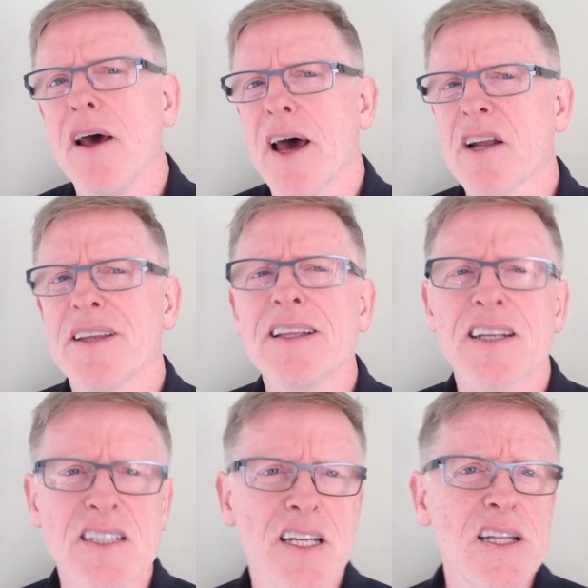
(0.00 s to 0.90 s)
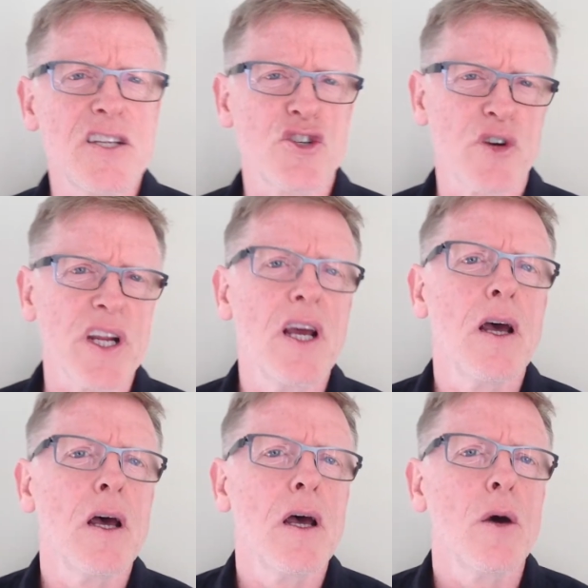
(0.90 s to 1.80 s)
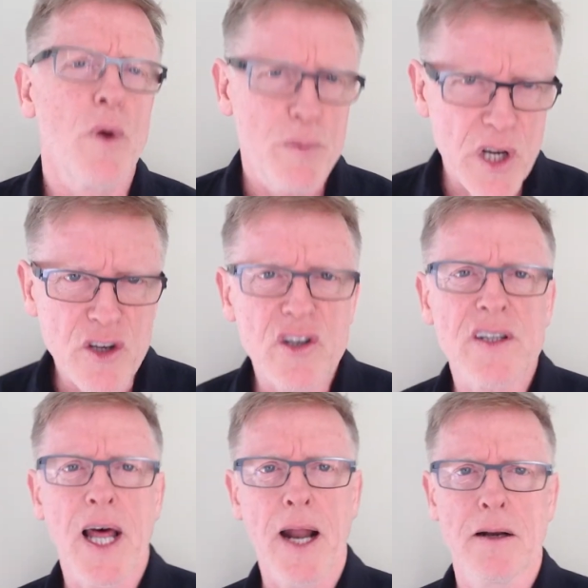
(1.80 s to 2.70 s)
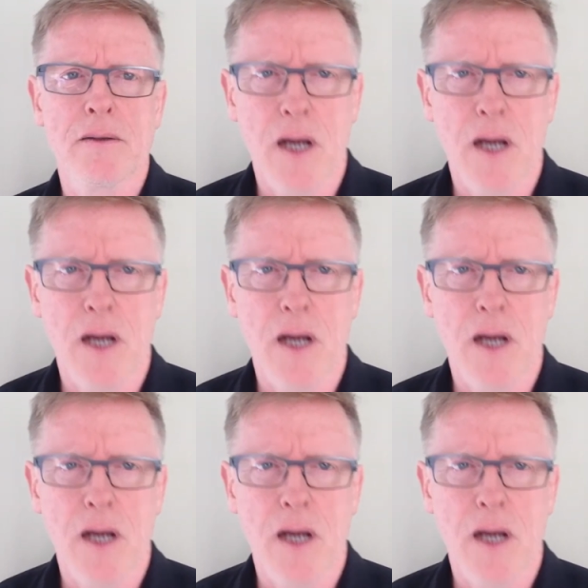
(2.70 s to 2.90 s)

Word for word: And I think that as an industry, we're pretty good at that.